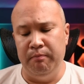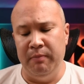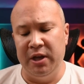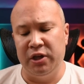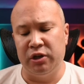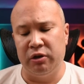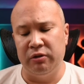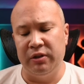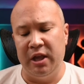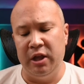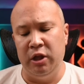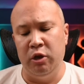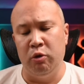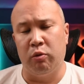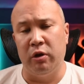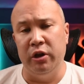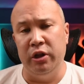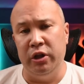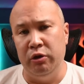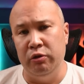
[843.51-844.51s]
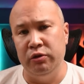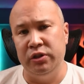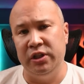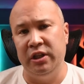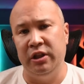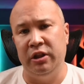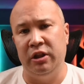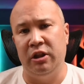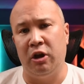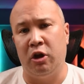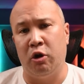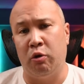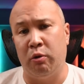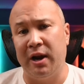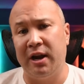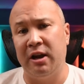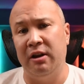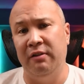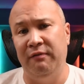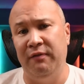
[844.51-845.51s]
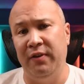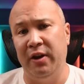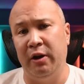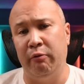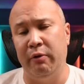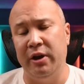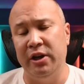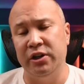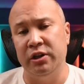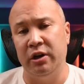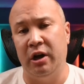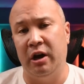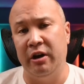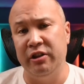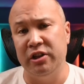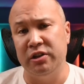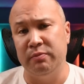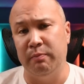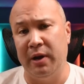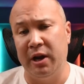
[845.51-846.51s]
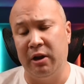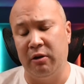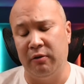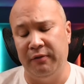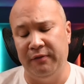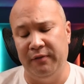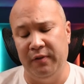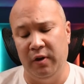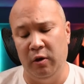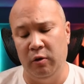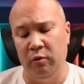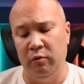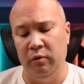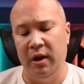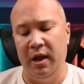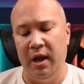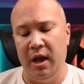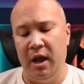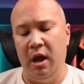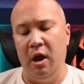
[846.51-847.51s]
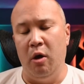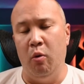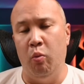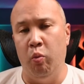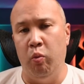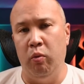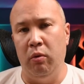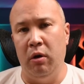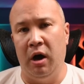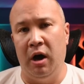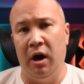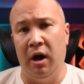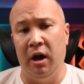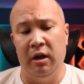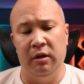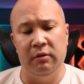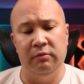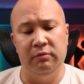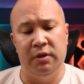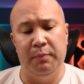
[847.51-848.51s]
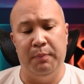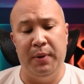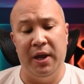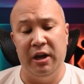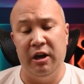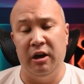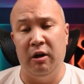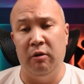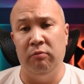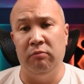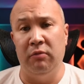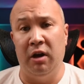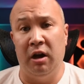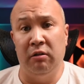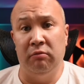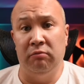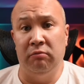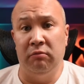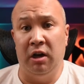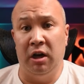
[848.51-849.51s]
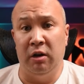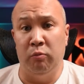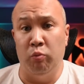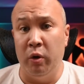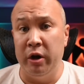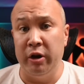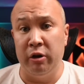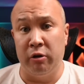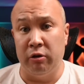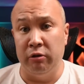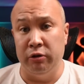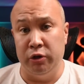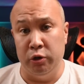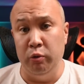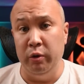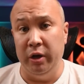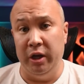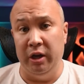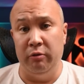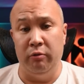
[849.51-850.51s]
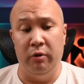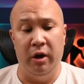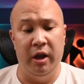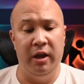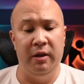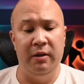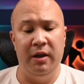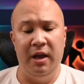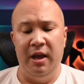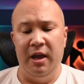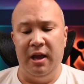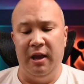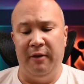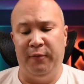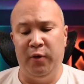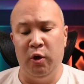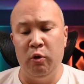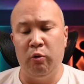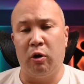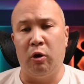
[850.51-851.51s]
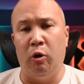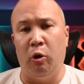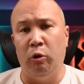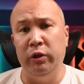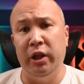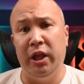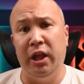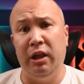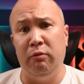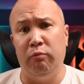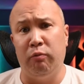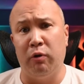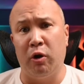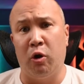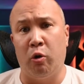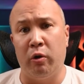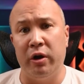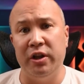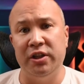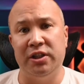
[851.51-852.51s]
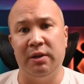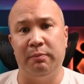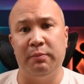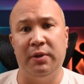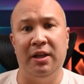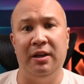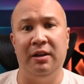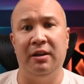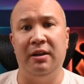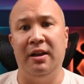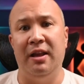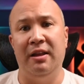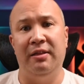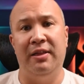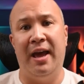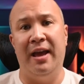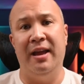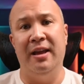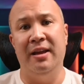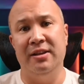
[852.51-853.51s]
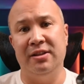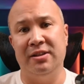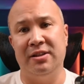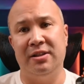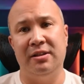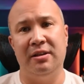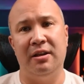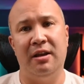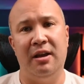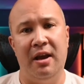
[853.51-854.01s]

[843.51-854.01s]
make sure that you are using the correct configuration on this microphone, depending on what you're doing, right? If you are only recording something that is